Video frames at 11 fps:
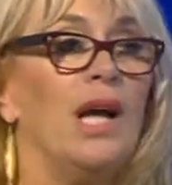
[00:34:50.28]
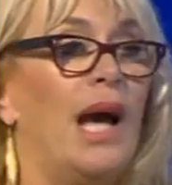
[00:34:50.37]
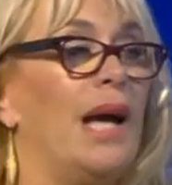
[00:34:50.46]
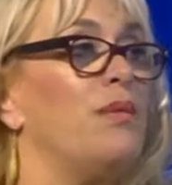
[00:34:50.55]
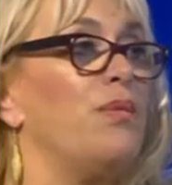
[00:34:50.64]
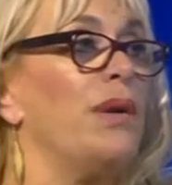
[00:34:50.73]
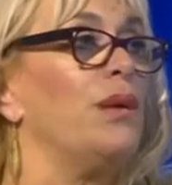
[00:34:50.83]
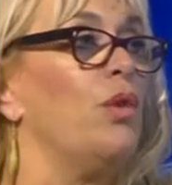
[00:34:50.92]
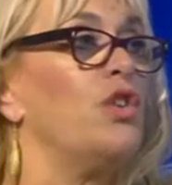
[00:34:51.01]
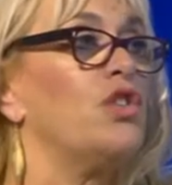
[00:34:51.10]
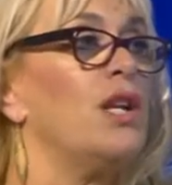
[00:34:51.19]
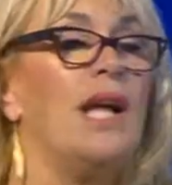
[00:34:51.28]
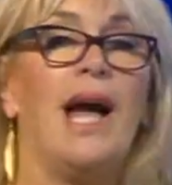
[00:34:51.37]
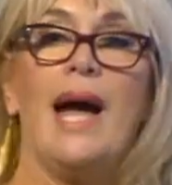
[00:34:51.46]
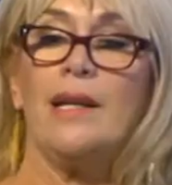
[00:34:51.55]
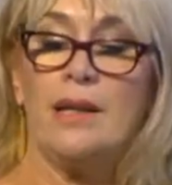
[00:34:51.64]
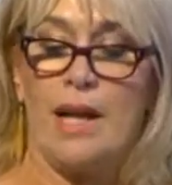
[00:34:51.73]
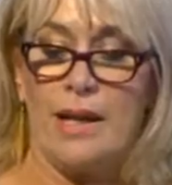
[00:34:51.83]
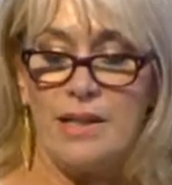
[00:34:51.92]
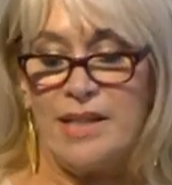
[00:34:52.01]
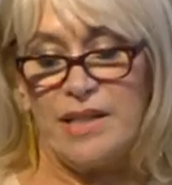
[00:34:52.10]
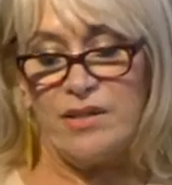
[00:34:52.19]
and brainwashed uh, and,
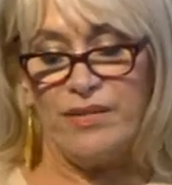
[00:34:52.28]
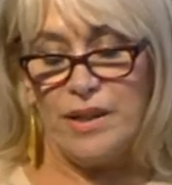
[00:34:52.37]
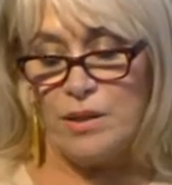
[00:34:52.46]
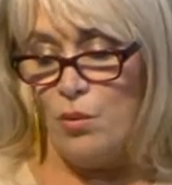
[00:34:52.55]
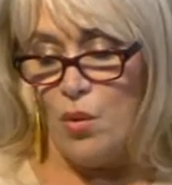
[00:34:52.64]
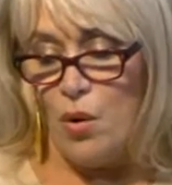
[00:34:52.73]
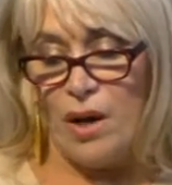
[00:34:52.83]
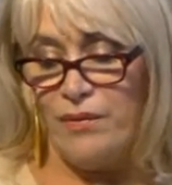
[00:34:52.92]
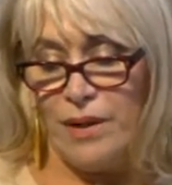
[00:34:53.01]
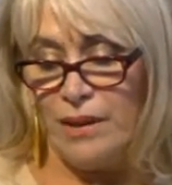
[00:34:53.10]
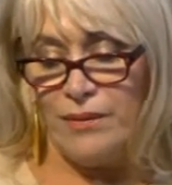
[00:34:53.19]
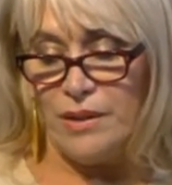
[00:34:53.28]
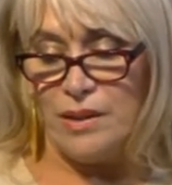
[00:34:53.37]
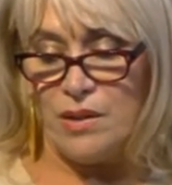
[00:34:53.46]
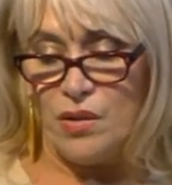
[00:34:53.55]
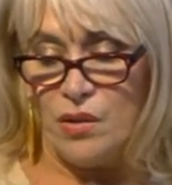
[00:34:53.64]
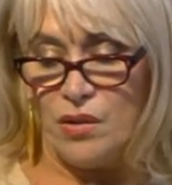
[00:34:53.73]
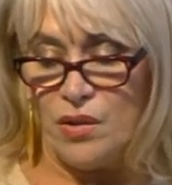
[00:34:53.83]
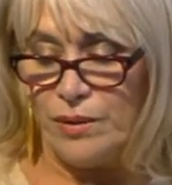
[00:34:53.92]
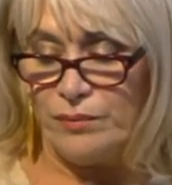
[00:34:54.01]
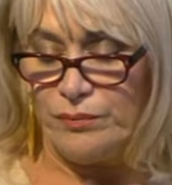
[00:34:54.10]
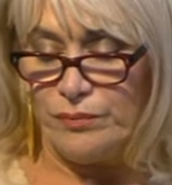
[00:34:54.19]
and set to fight a war. I, find it
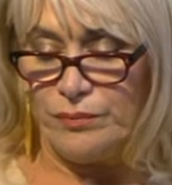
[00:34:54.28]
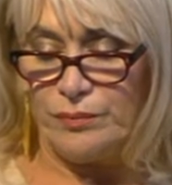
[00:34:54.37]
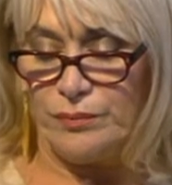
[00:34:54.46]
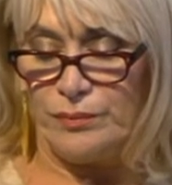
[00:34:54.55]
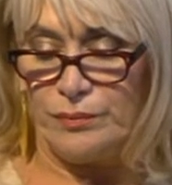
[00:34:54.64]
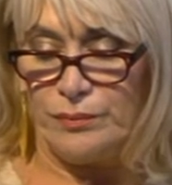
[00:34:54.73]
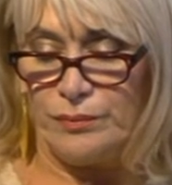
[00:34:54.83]
astonishing. We teased a story we don't have